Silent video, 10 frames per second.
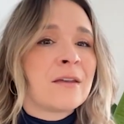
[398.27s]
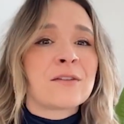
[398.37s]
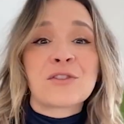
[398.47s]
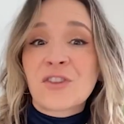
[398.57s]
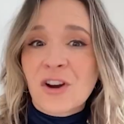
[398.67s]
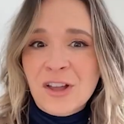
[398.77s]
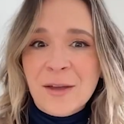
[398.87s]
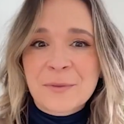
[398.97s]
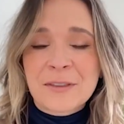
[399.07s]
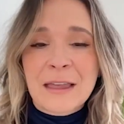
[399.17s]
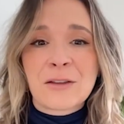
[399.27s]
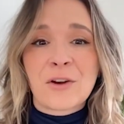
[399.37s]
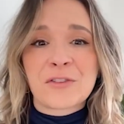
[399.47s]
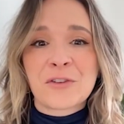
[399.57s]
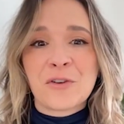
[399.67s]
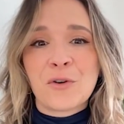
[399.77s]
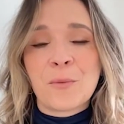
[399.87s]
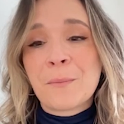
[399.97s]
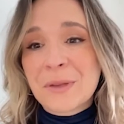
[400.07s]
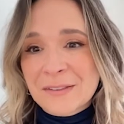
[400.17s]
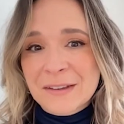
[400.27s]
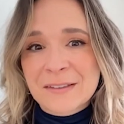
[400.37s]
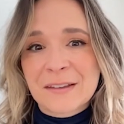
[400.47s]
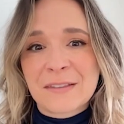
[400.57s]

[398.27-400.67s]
startups and also businesses